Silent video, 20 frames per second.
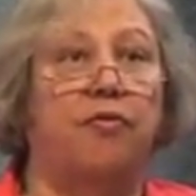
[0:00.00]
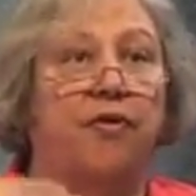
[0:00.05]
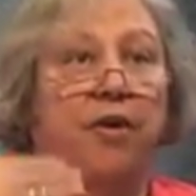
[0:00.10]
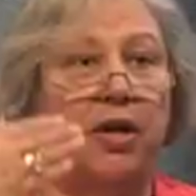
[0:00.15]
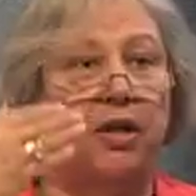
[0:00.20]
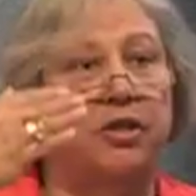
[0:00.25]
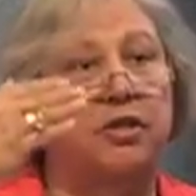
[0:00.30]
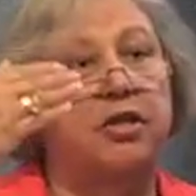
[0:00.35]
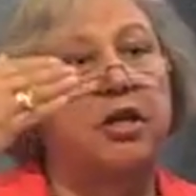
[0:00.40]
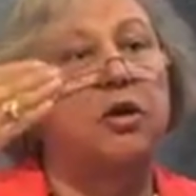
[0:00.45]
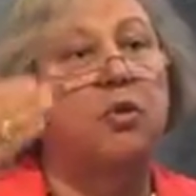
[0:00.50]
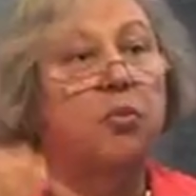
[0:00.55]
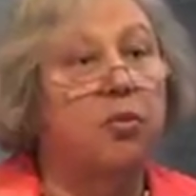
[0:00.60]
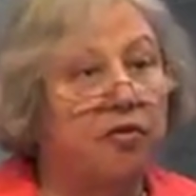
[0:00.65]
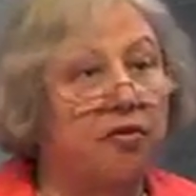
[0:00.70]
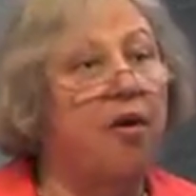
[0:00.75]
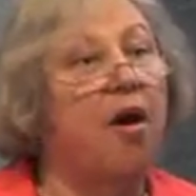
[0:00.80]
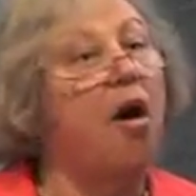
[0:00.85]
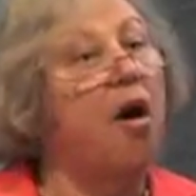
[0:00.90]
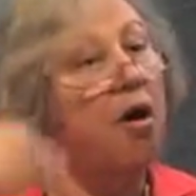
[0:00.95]
funds that are
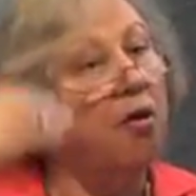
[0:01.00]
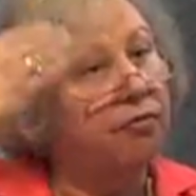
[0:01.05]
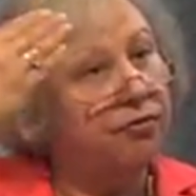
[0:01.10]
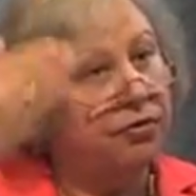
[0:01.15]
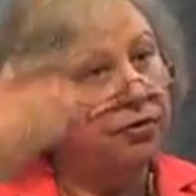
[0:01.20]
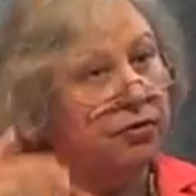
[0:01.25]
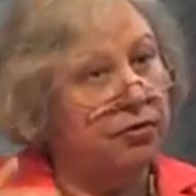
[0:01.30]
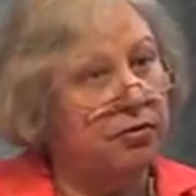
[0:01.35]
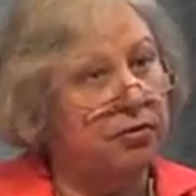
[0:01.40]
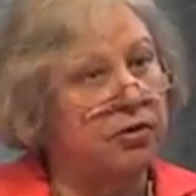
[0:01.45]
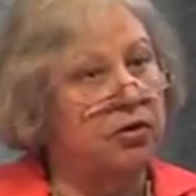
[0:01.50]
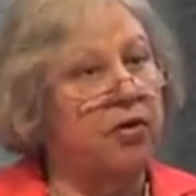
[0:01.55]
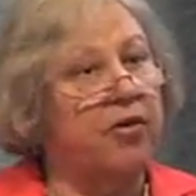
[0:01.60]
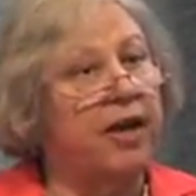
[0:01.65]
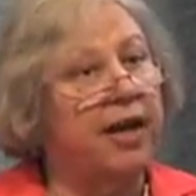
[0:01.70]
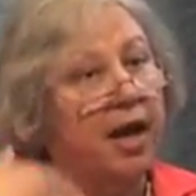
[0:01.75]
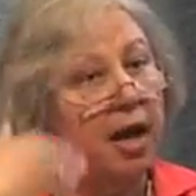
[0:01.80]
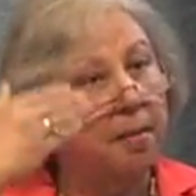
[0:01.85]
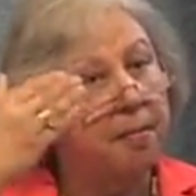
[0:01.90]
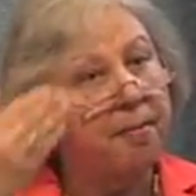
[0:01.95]
revolved, so
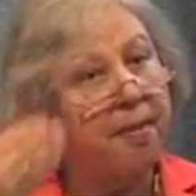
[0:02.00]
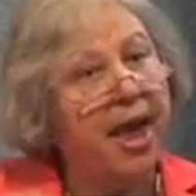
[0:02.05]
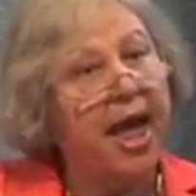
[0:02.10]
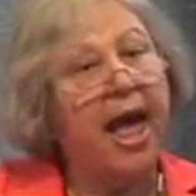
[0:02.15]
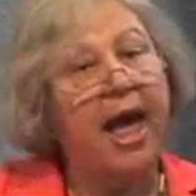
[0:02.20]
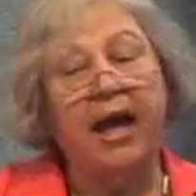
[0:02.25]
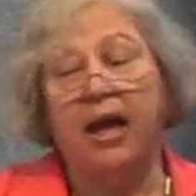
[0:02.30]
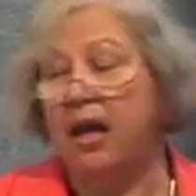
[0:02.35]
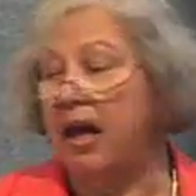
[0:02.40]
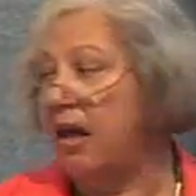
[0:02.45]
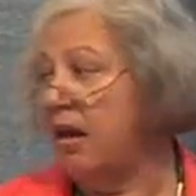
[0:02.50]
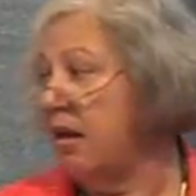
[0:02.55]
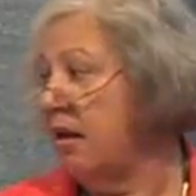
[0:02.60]
they come back.